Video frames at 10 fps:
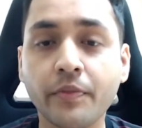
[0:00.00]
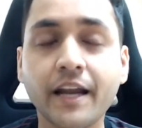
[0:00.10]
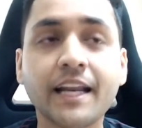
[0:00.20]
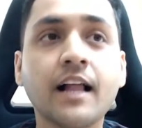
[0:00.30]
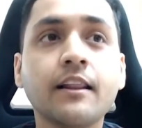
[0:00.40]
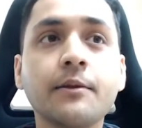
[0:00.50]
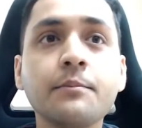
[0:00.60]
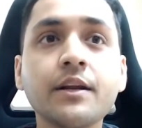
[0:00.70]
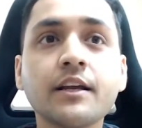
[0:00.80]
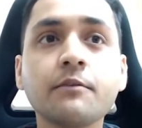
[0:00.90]
that a
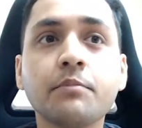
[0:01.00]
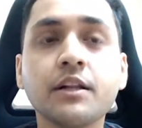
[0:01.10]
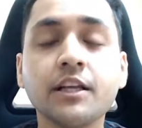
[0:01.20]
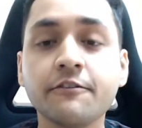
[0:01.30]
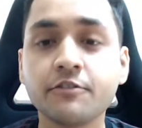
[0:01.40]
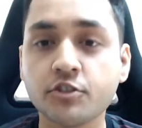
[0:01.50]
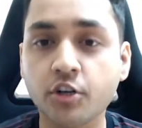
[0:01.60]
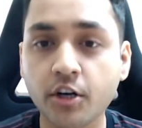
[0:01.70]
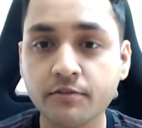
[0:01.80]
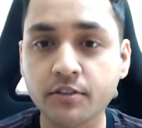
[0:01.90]
limiting belief
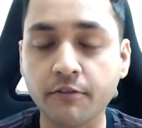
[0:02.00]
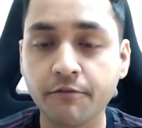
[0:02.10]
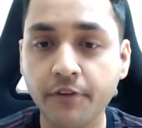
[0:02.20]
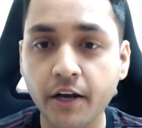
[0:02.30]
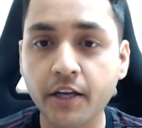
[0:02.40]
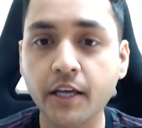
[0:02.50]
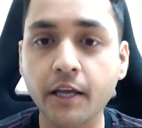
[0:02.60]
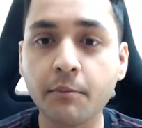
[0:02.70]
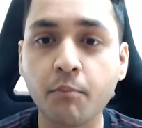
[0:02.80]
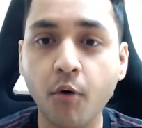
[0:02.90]
serves a very
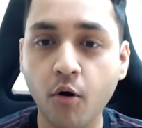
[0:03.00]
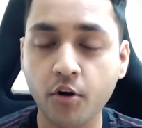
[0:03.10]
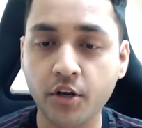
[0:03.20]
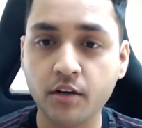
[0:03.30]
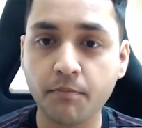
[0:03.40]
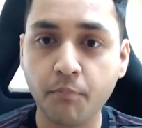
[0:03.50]
important